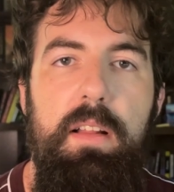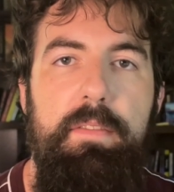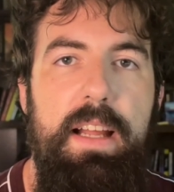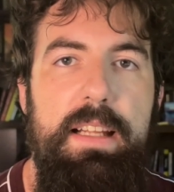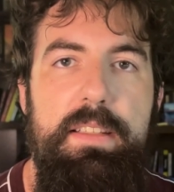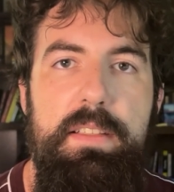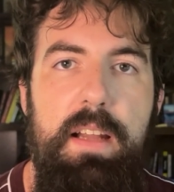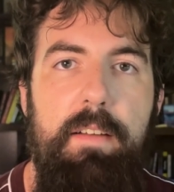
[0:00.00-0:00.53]
of
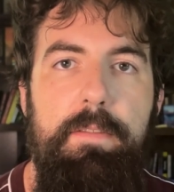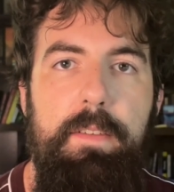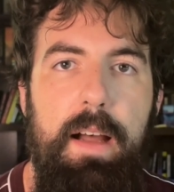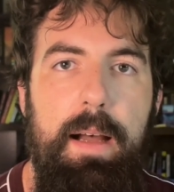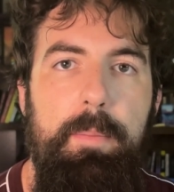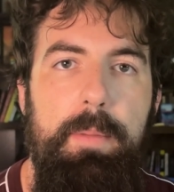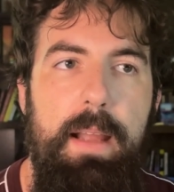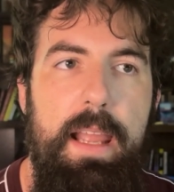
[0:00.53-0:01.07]
that stuff
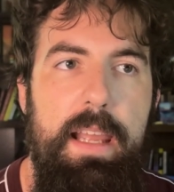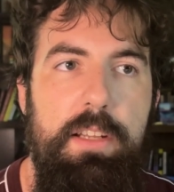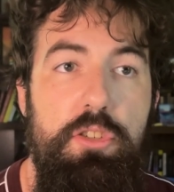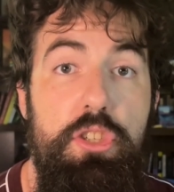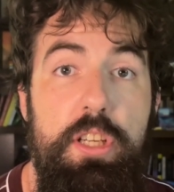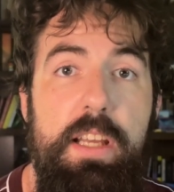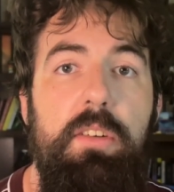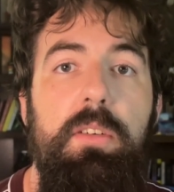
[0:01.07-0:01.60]
up and
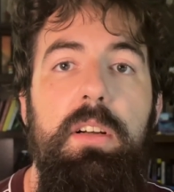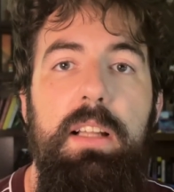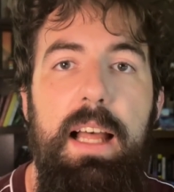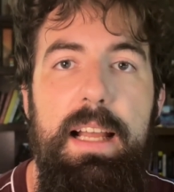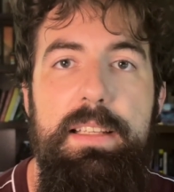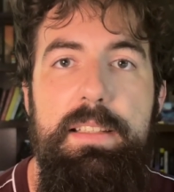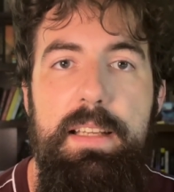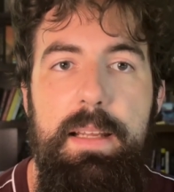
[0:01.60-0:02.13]

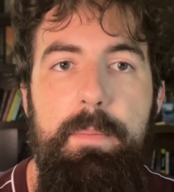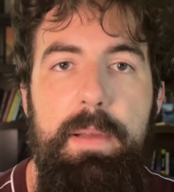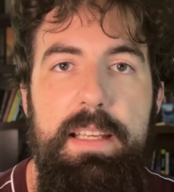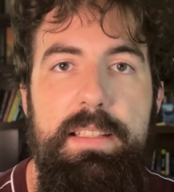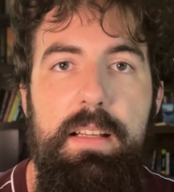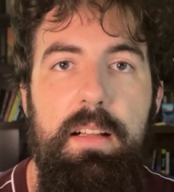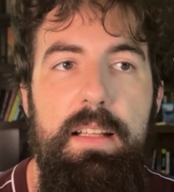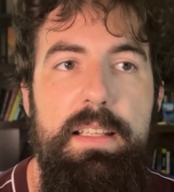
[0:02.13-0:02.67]
generalized it,
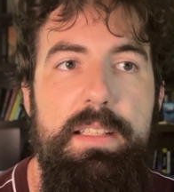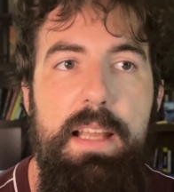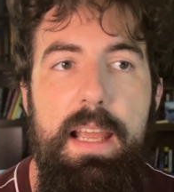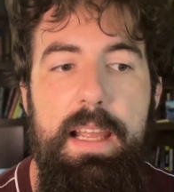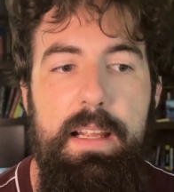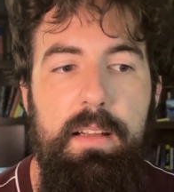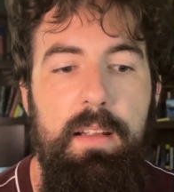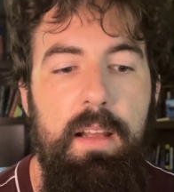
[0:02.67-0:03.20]
basically
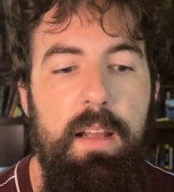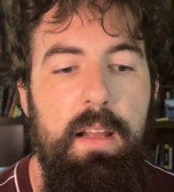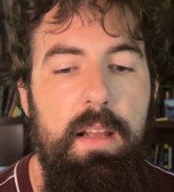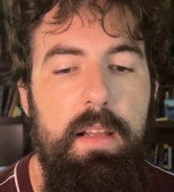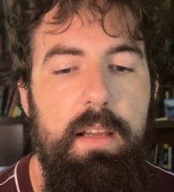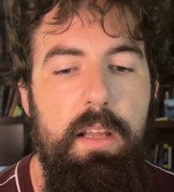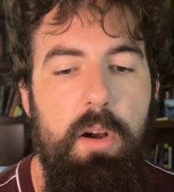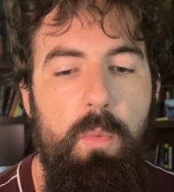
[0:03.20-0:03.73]
saying,
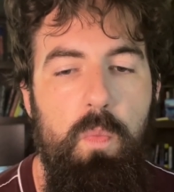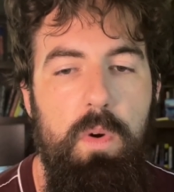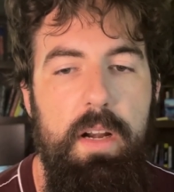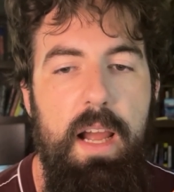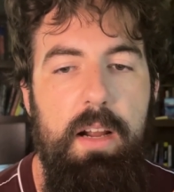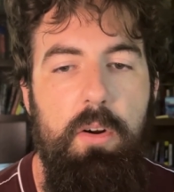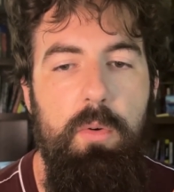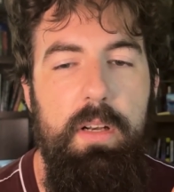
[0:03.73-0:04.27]
we're
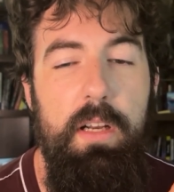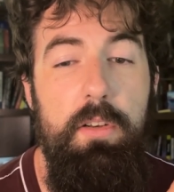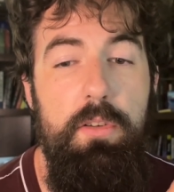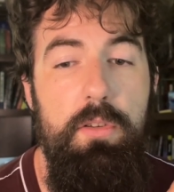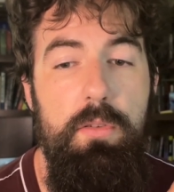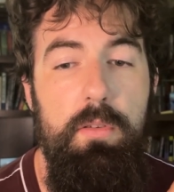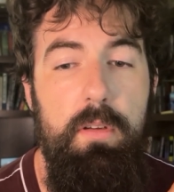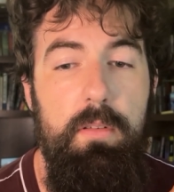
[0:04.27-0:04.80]
not going
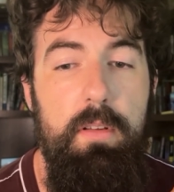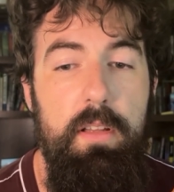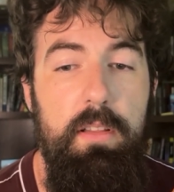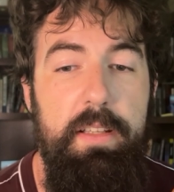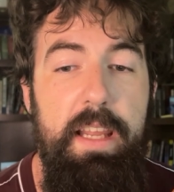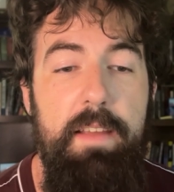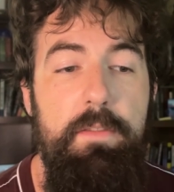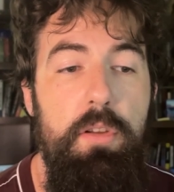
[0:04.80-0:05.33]
to
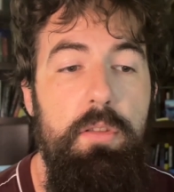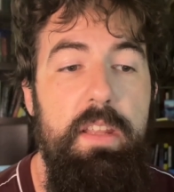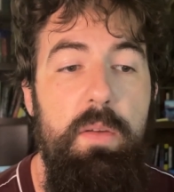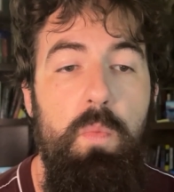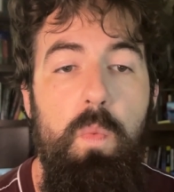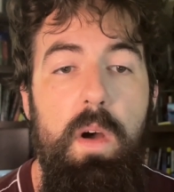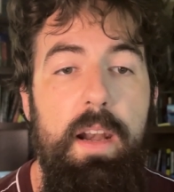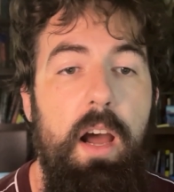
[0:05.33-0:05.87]
give you the
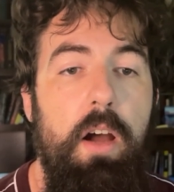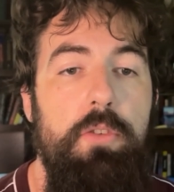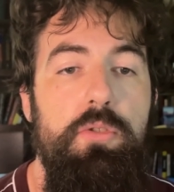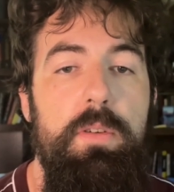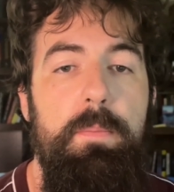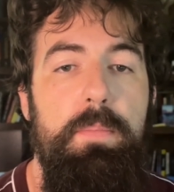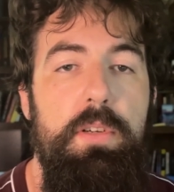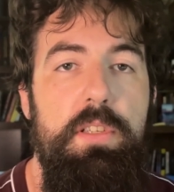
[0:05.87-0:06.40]

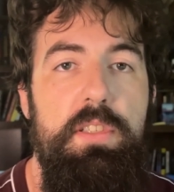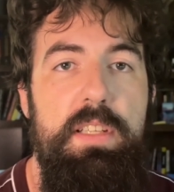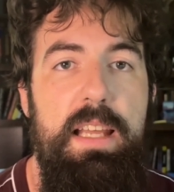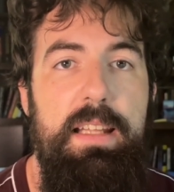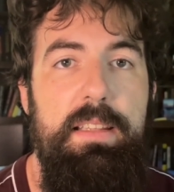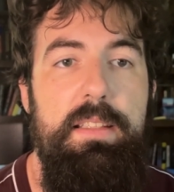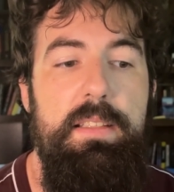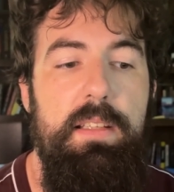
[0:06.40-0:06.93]

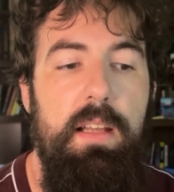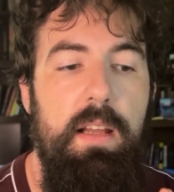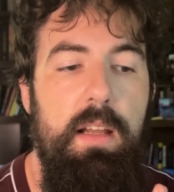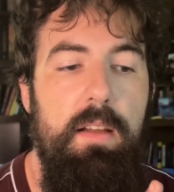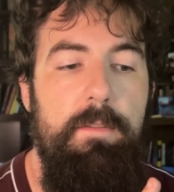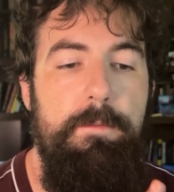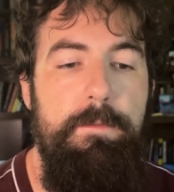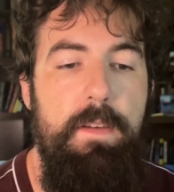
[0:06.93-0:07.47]
100%
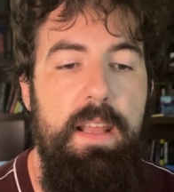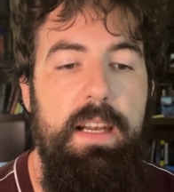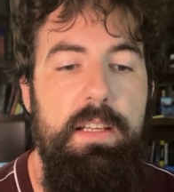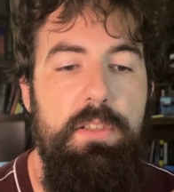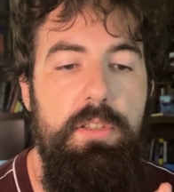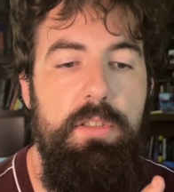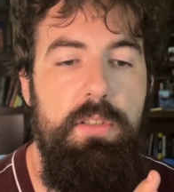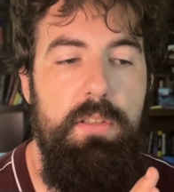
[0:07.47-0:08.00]

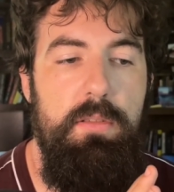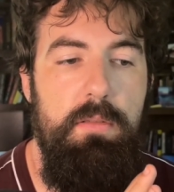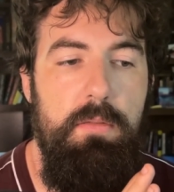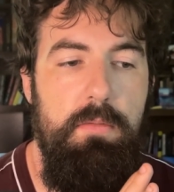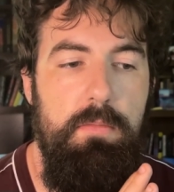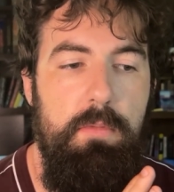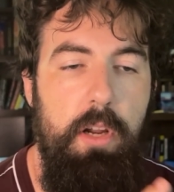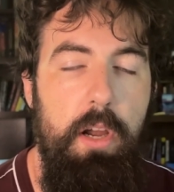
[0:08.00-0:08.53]
finished
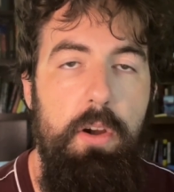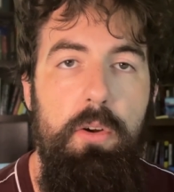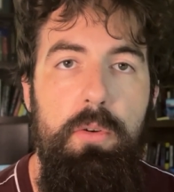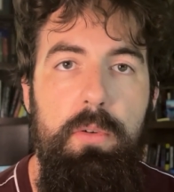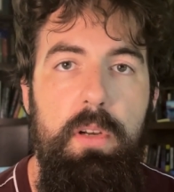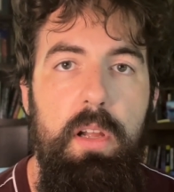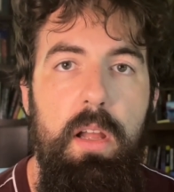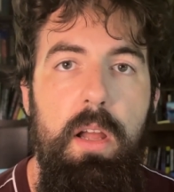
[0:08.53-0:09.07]

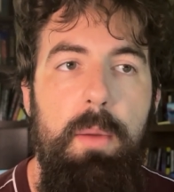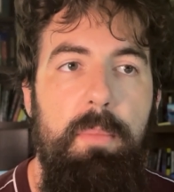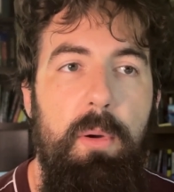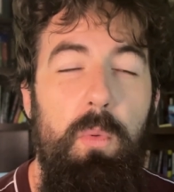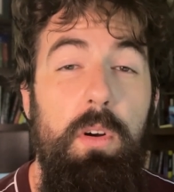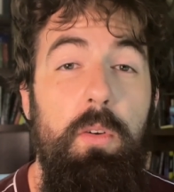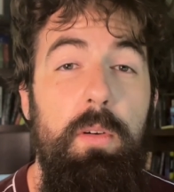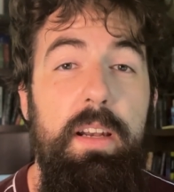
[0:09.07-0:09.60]
code, but
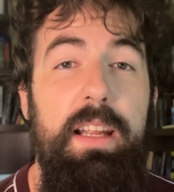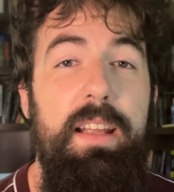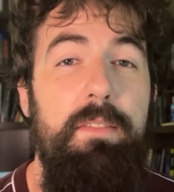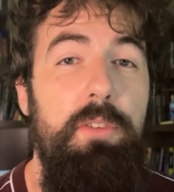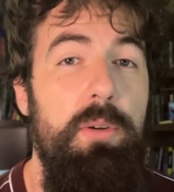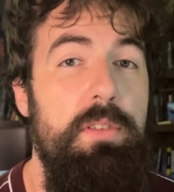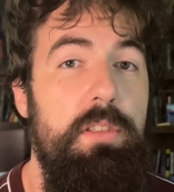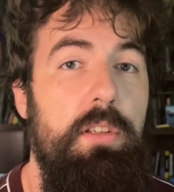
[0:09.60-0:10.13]
we're going to
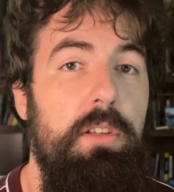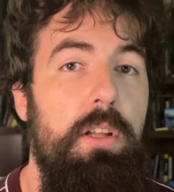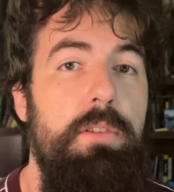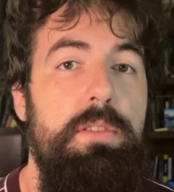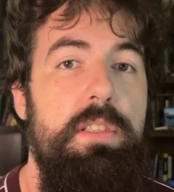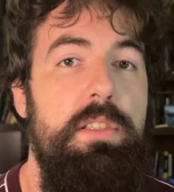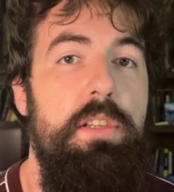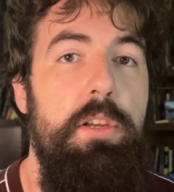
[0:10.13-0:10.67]
give you as
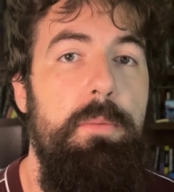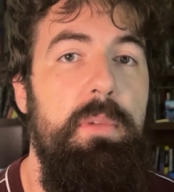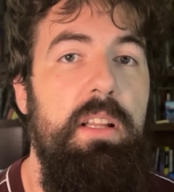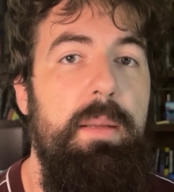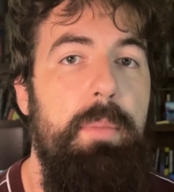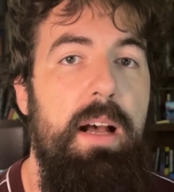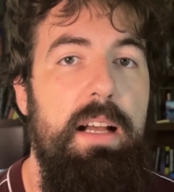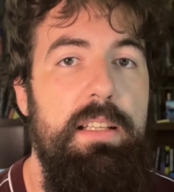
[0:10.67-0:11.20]
close as
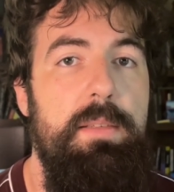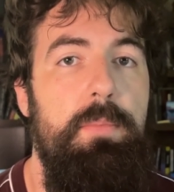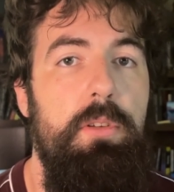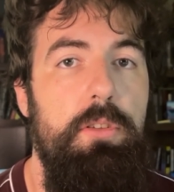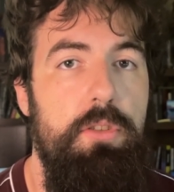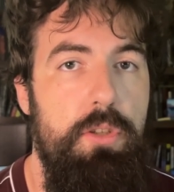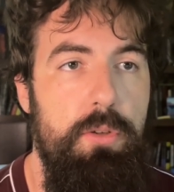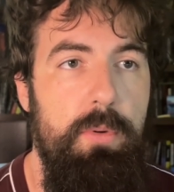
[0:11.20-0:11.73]
humanly
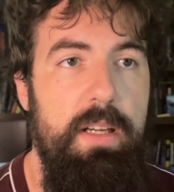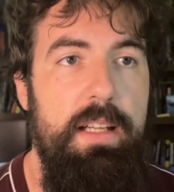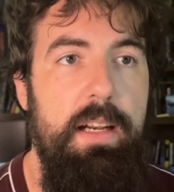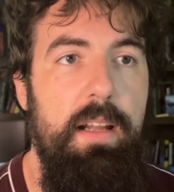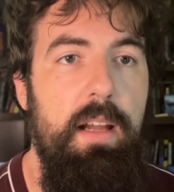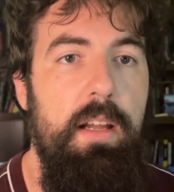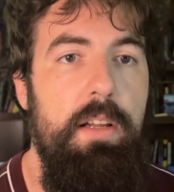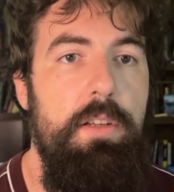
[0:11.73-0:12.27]
possible to it,
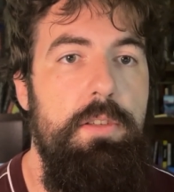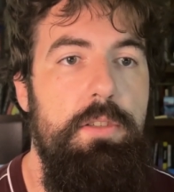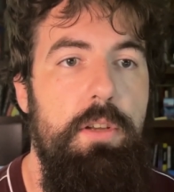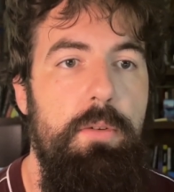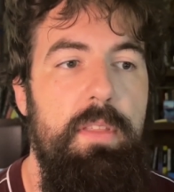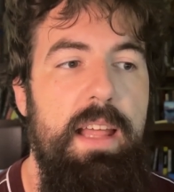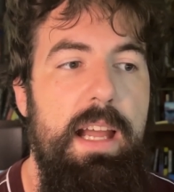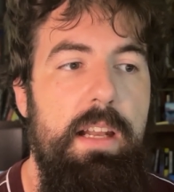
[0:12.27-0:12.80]

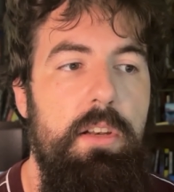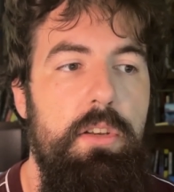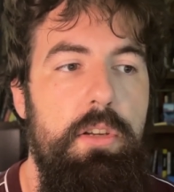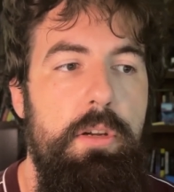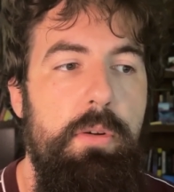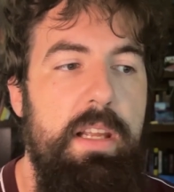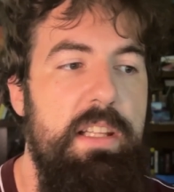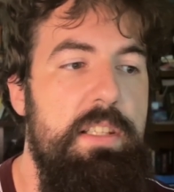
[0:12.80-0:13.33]
so that
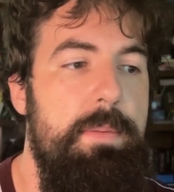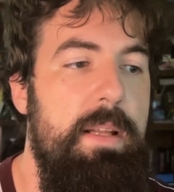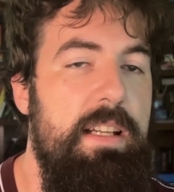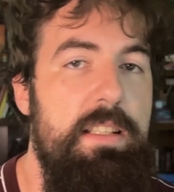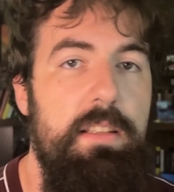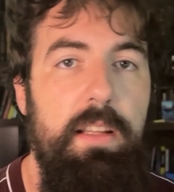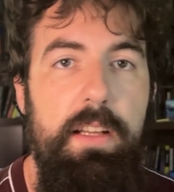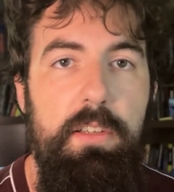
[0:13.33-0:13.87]
you can spend
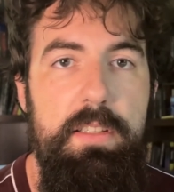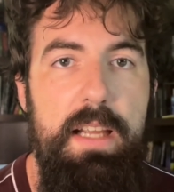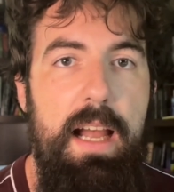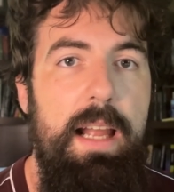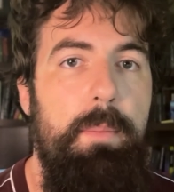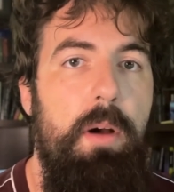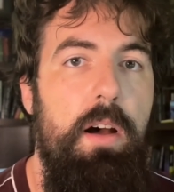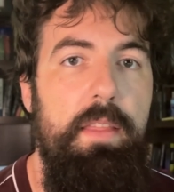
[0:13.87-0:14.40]
as little
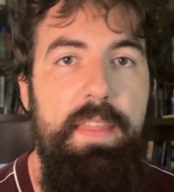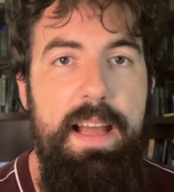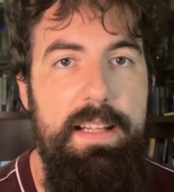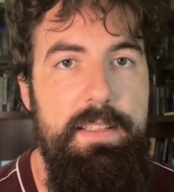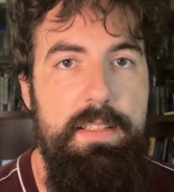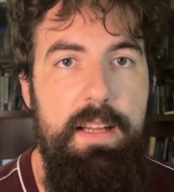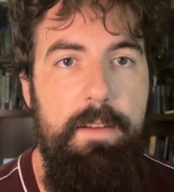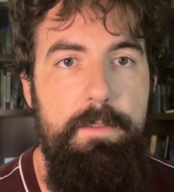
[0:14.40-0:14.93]
time on
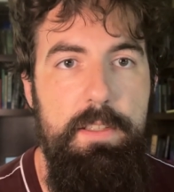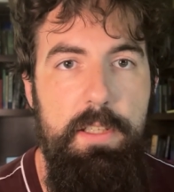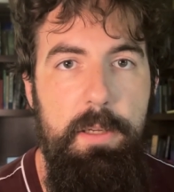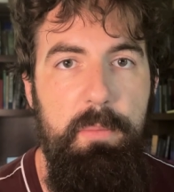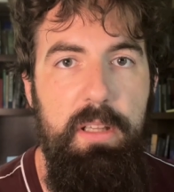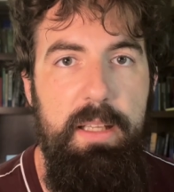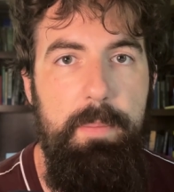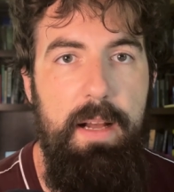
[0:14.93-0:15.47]
that stuff as
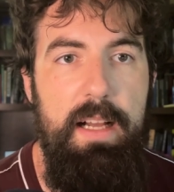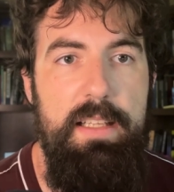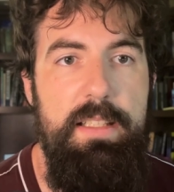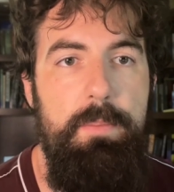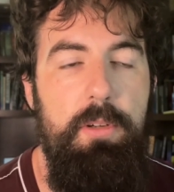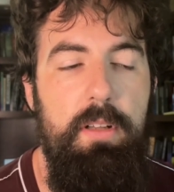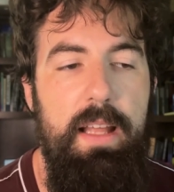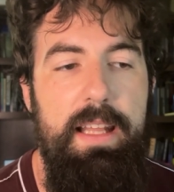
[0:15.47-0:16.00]
humanly
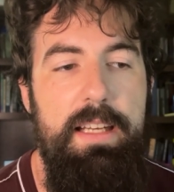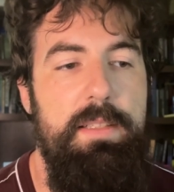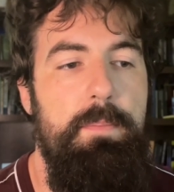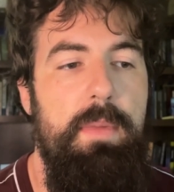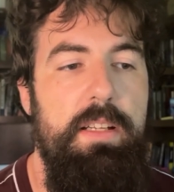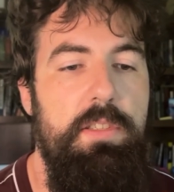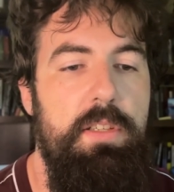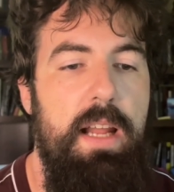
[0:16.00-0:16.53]
possible and as
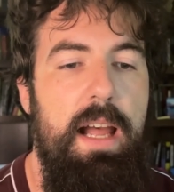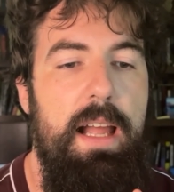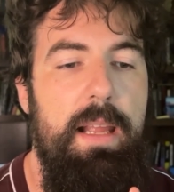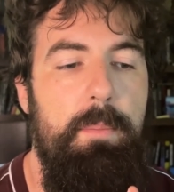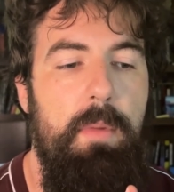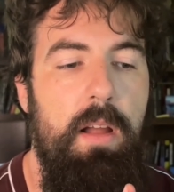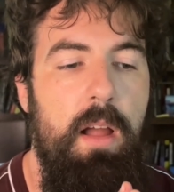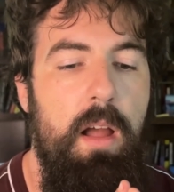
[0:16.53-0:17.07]
much
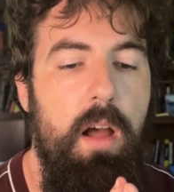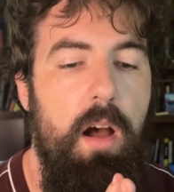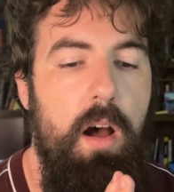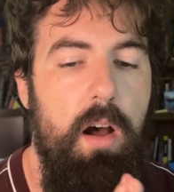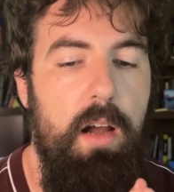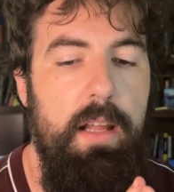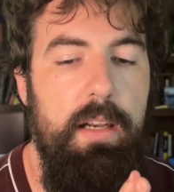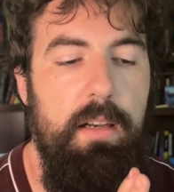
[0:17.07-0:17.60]
time
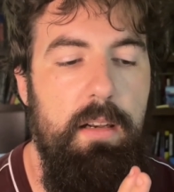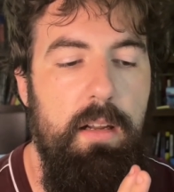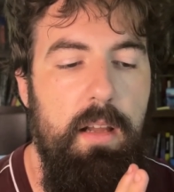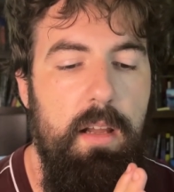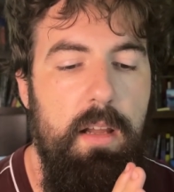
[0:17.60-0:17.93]
on